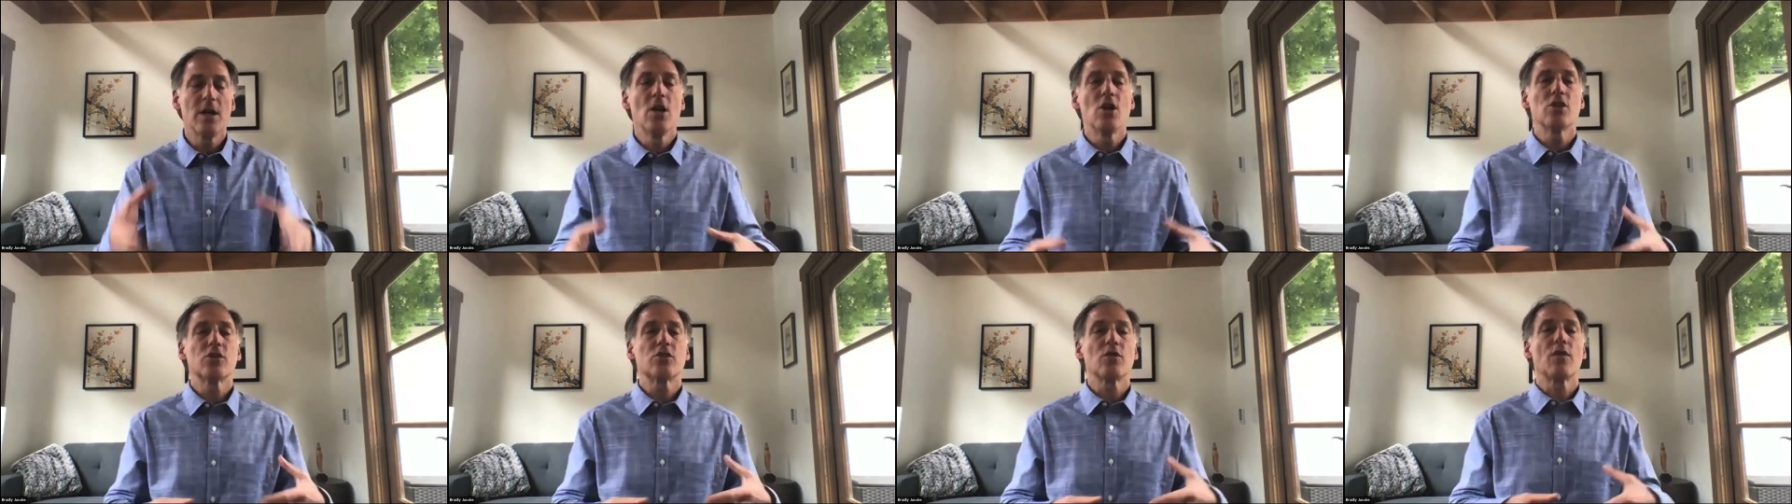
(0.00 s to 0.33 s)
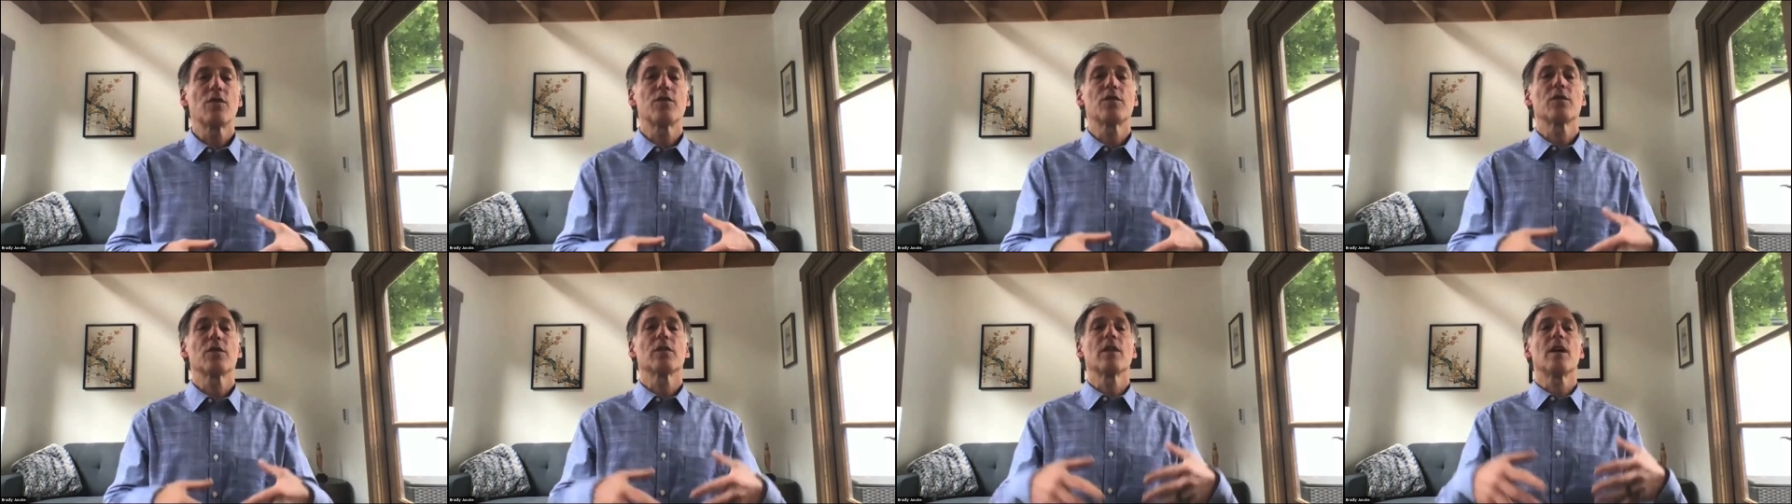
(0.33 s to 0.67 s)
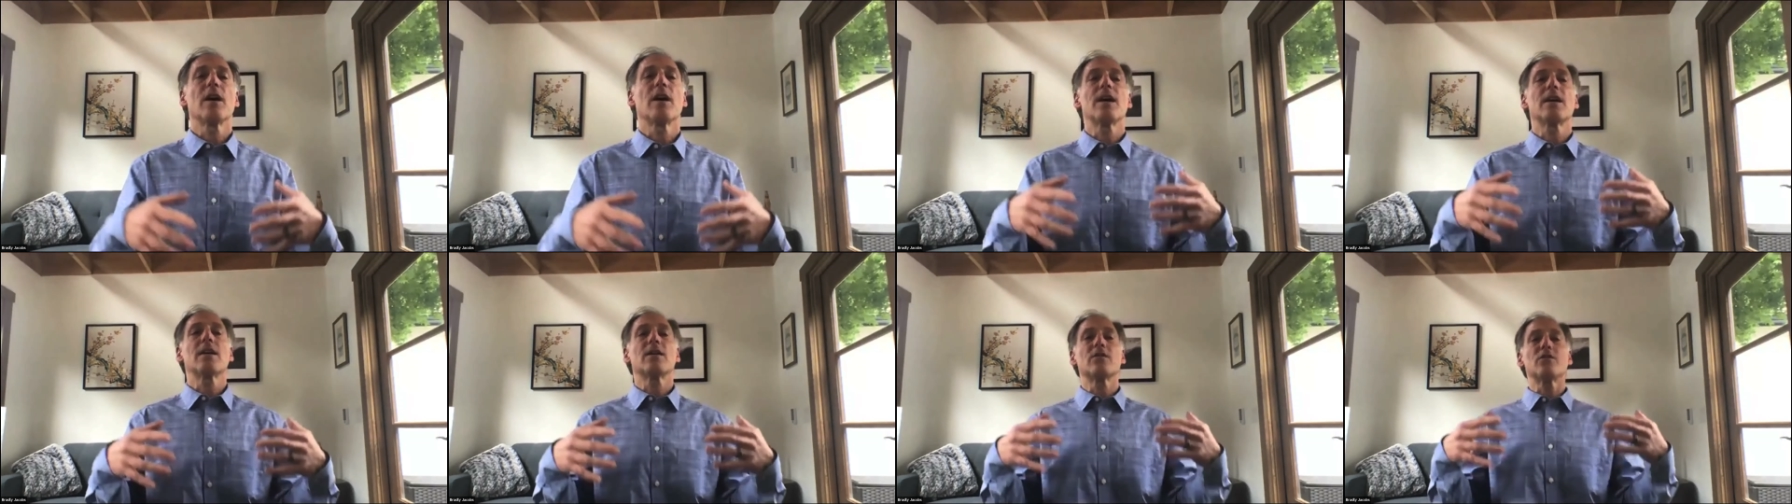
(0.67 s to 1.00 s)
so if you're
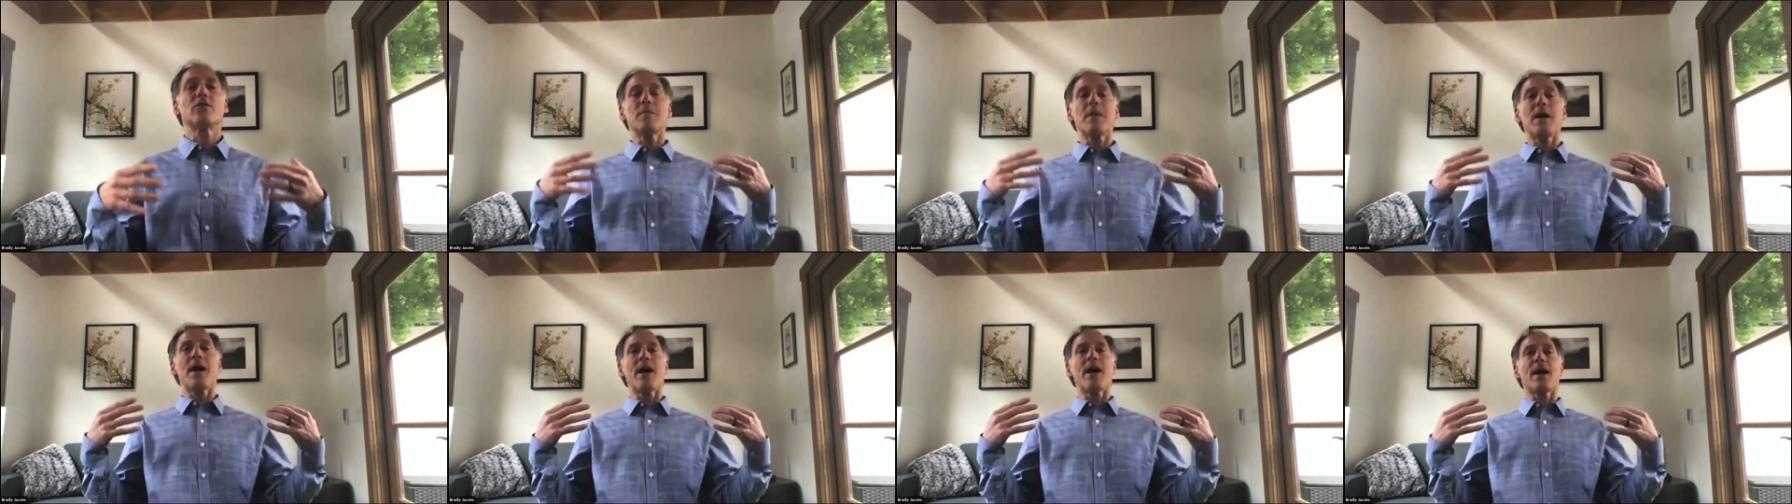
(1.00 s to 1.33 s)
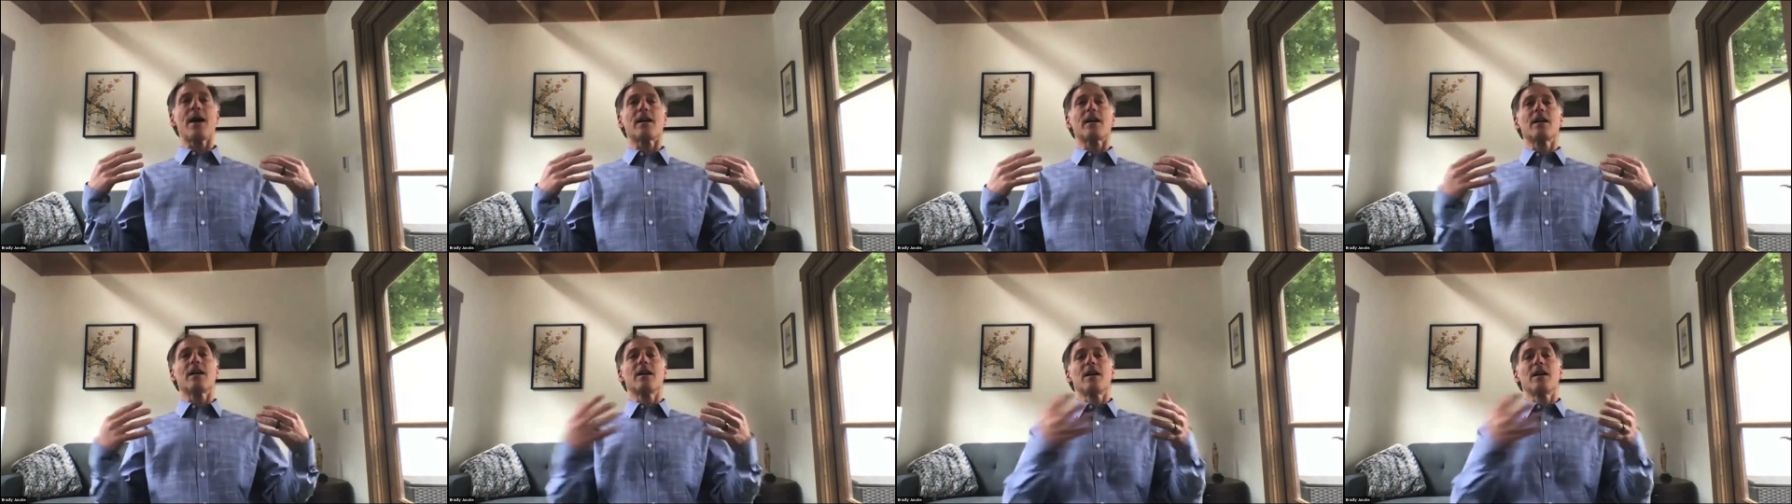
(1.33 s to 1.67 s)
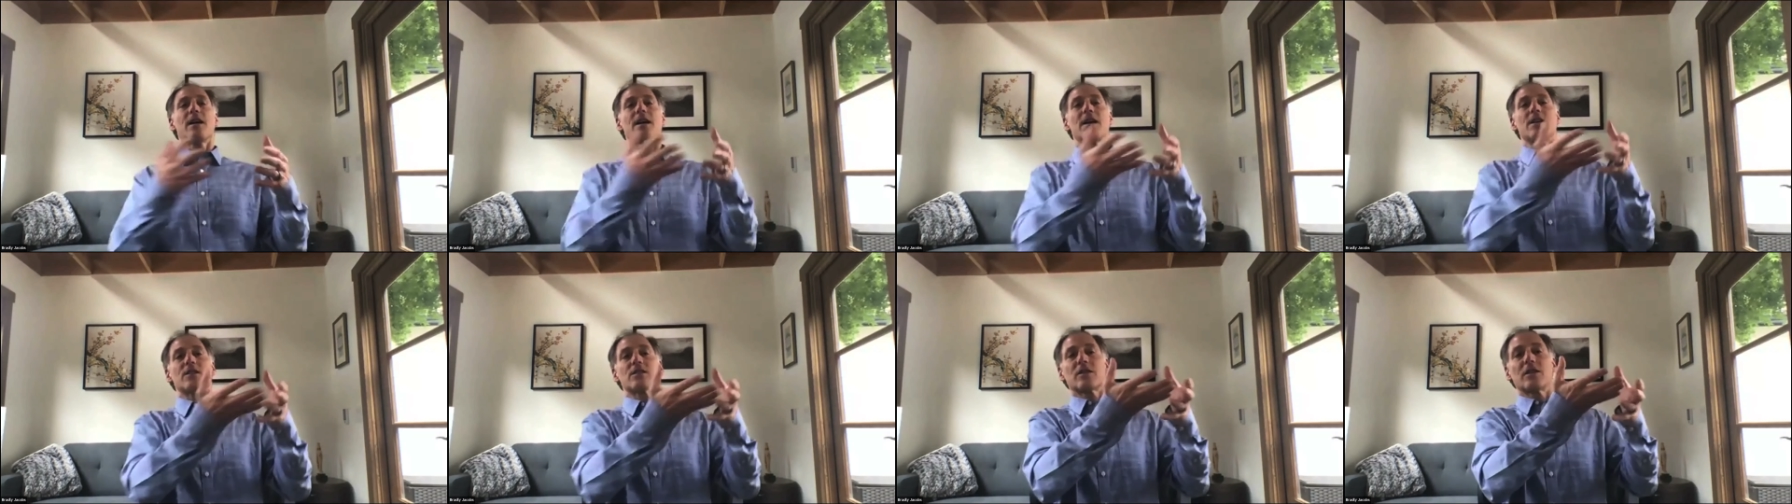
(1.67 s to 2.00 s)
lying on your back
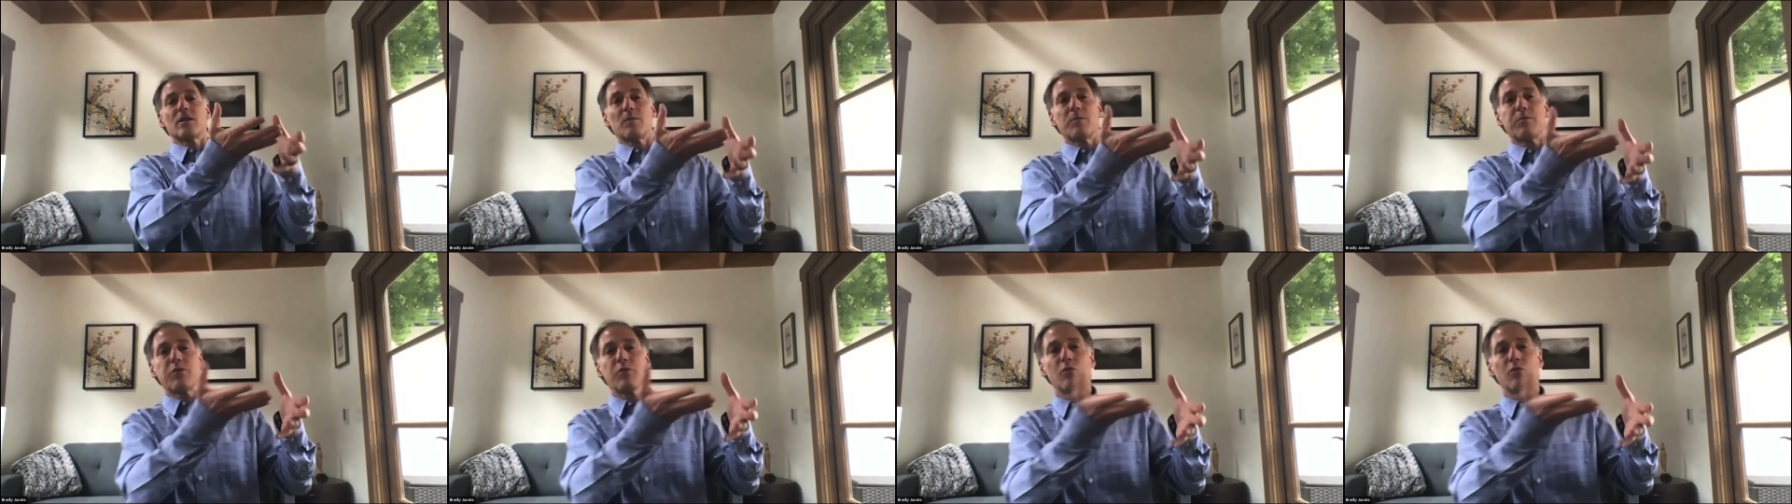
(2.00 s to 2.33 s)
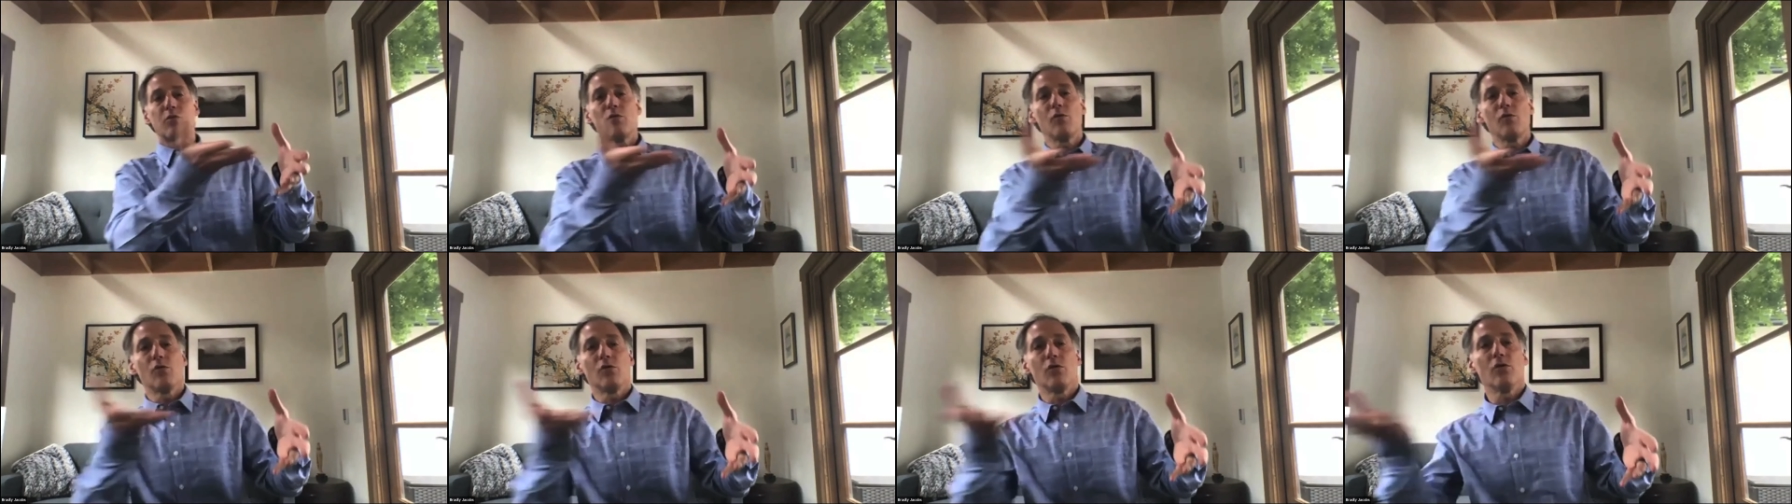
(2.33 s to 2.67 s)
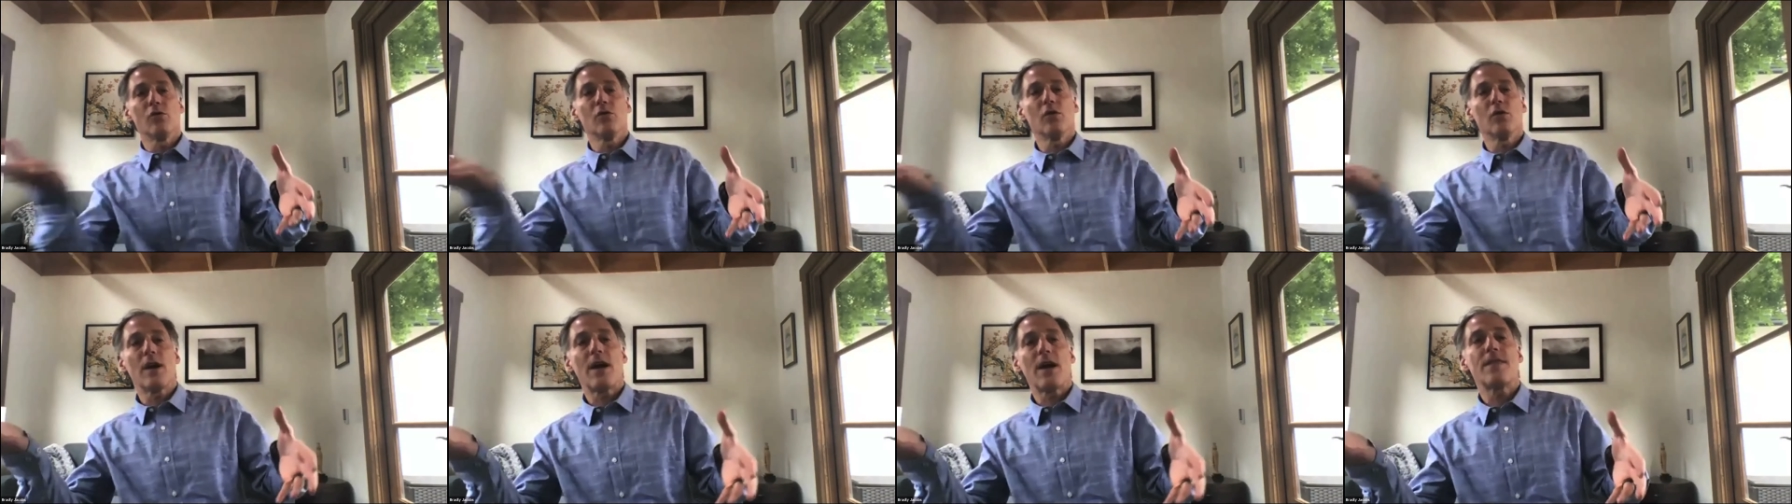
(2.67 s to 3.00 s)
it's going to
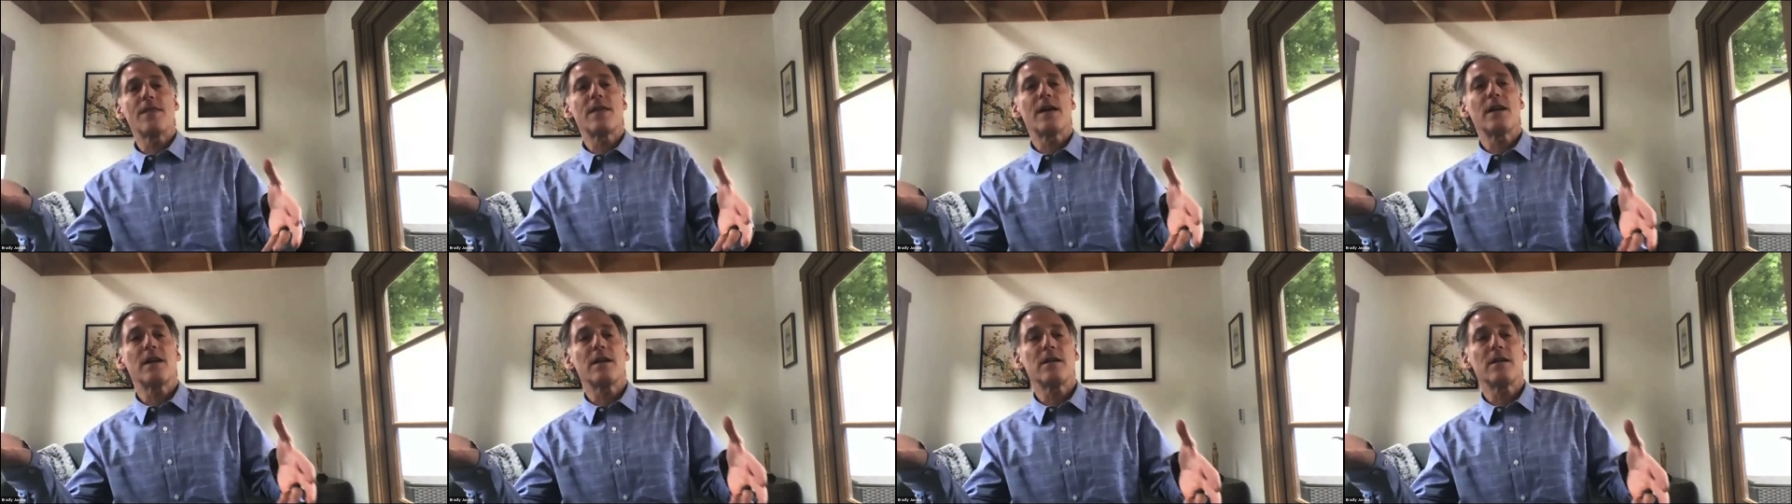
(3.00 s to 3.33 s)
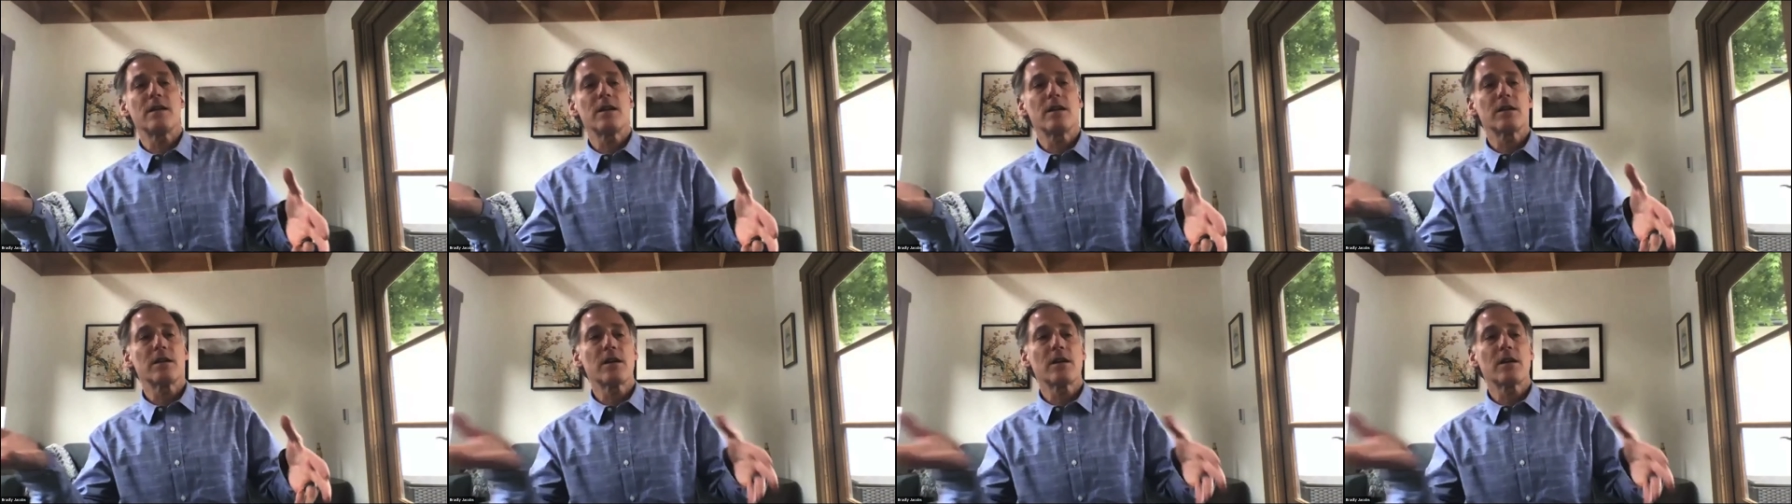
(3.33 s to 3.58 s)
pool and then it